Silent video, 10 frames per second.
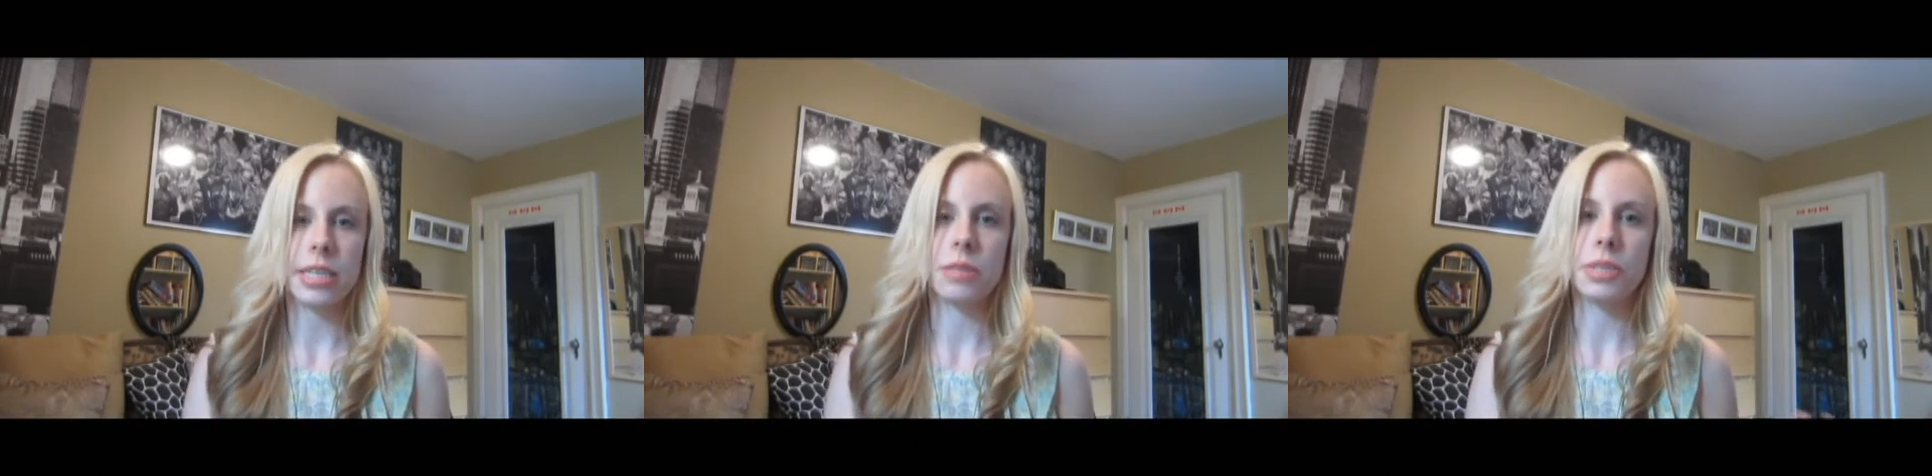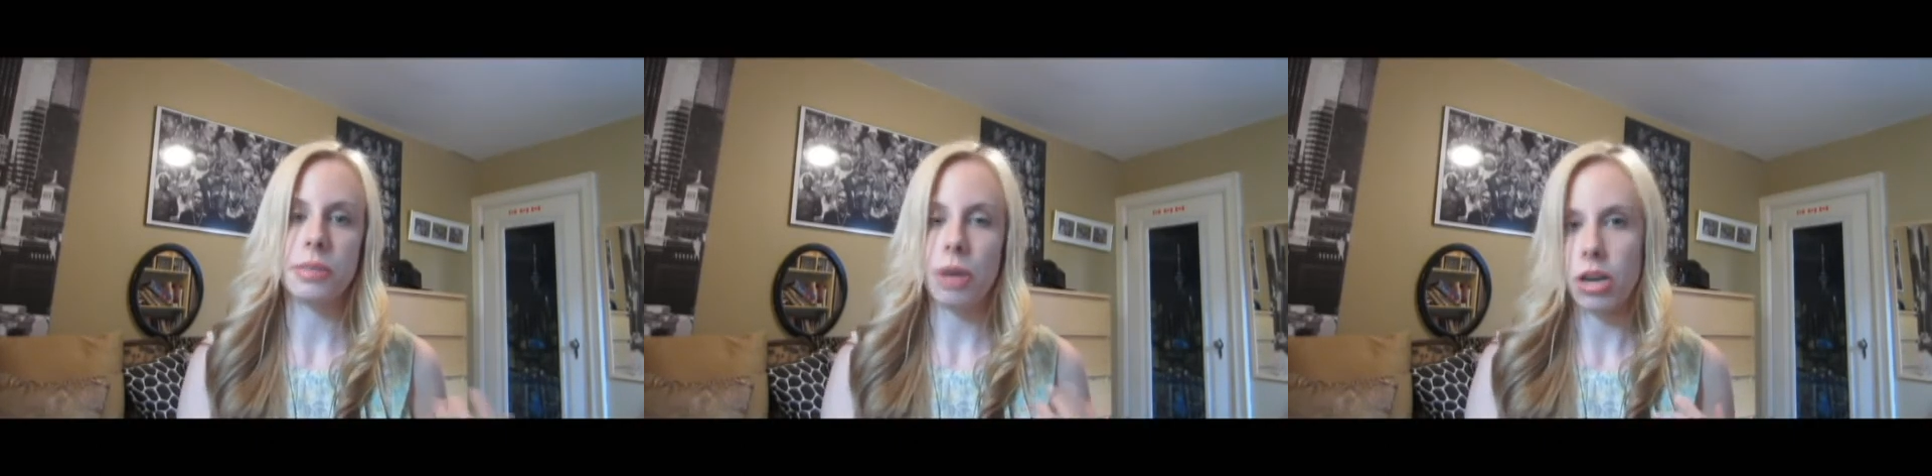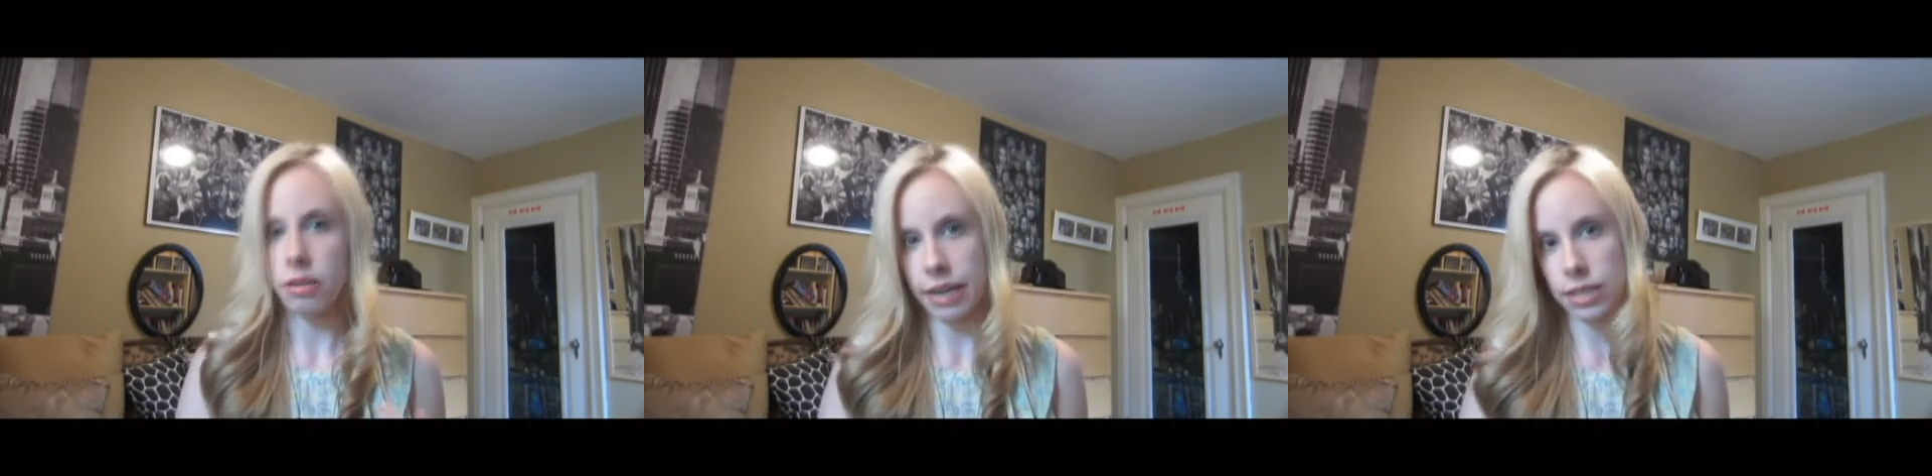there was a
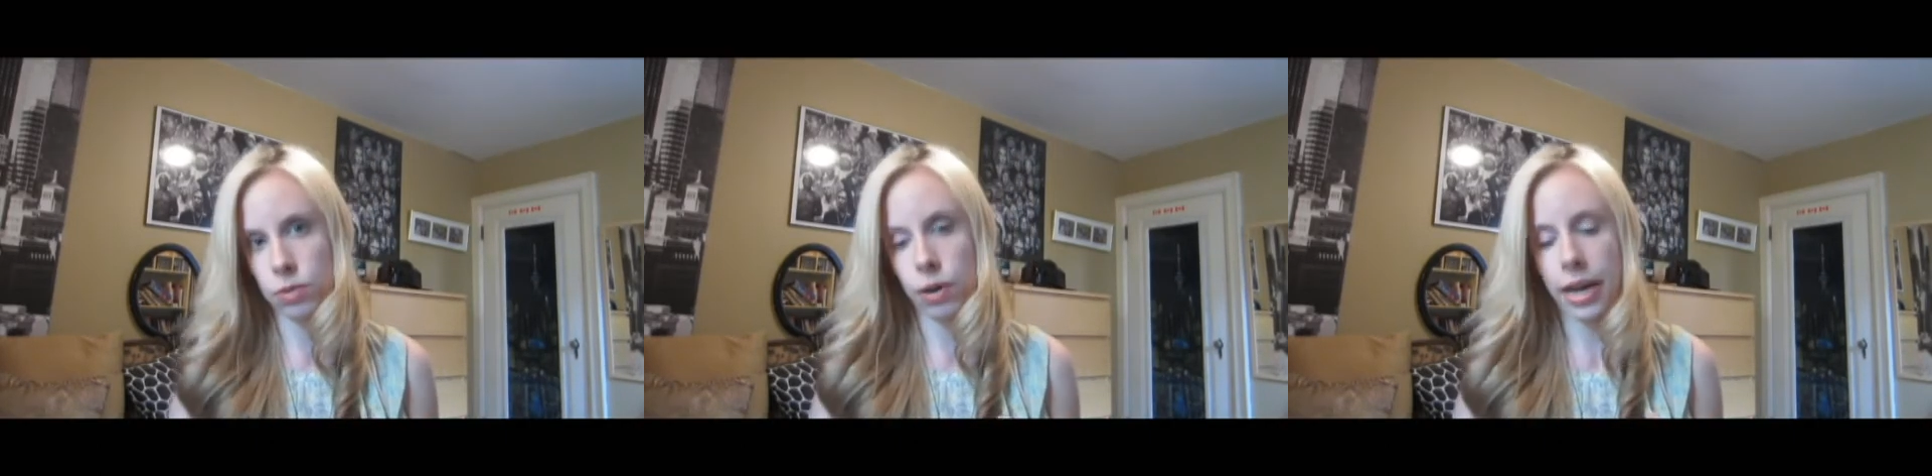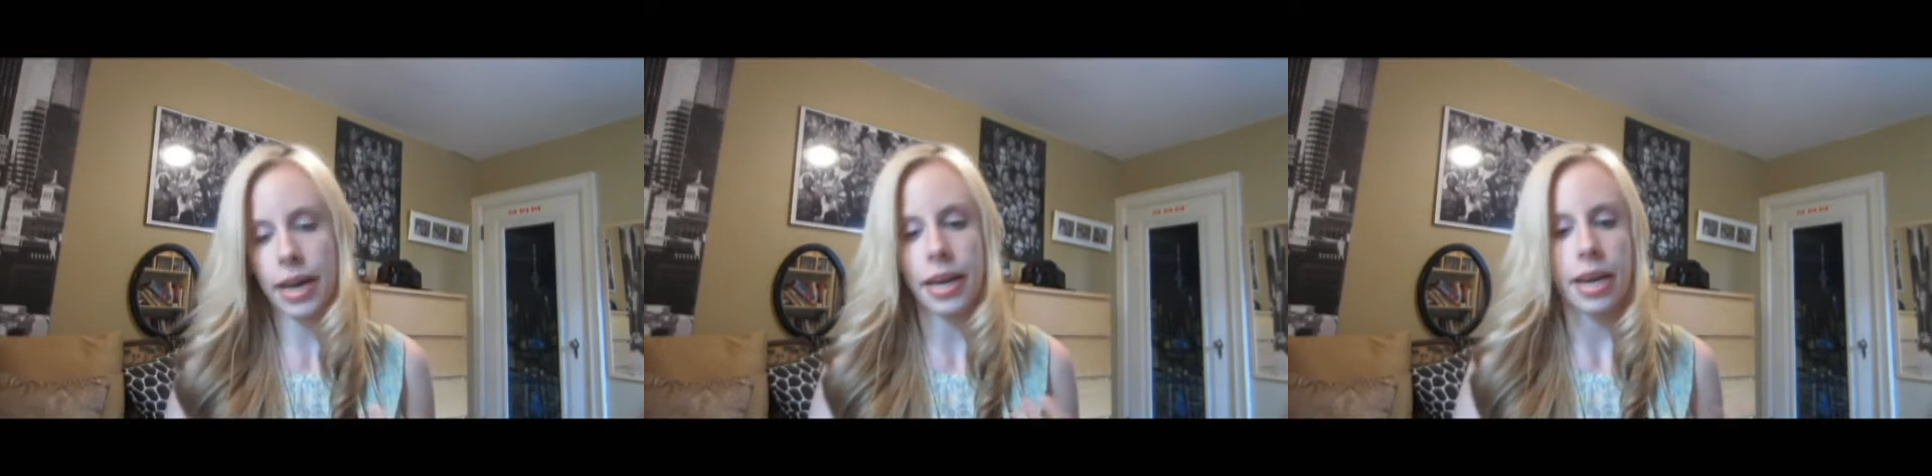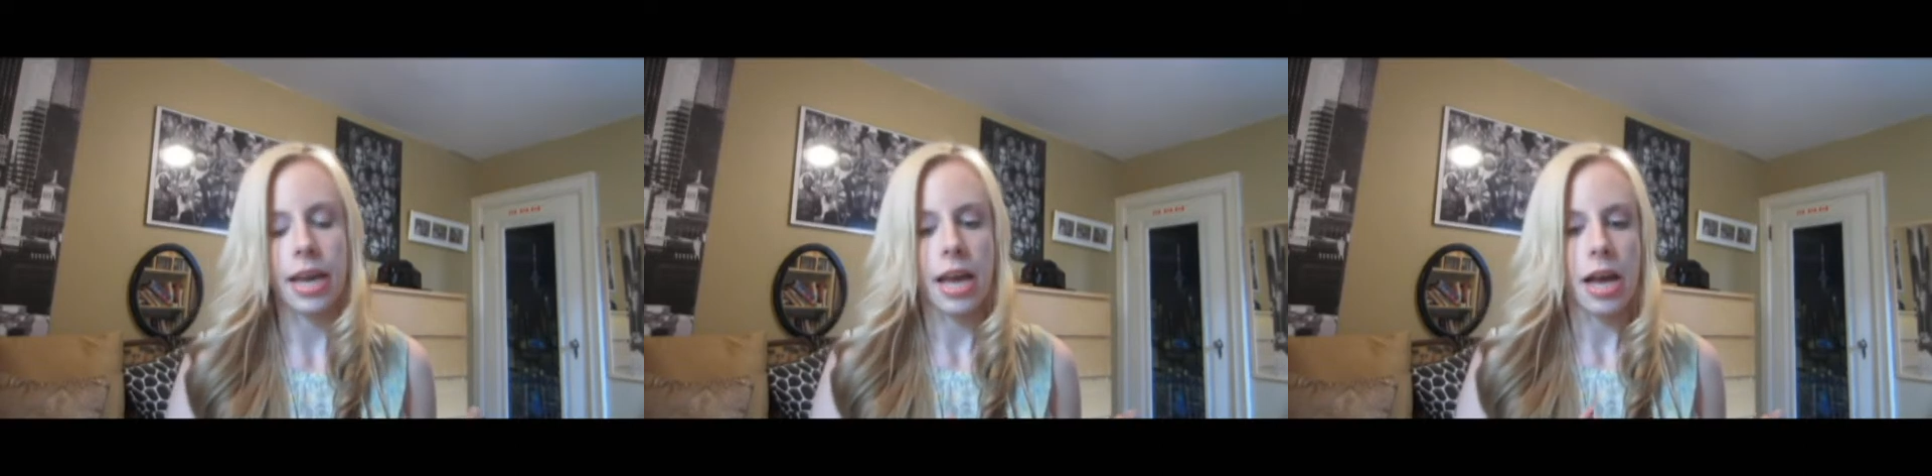bottle of ice wine,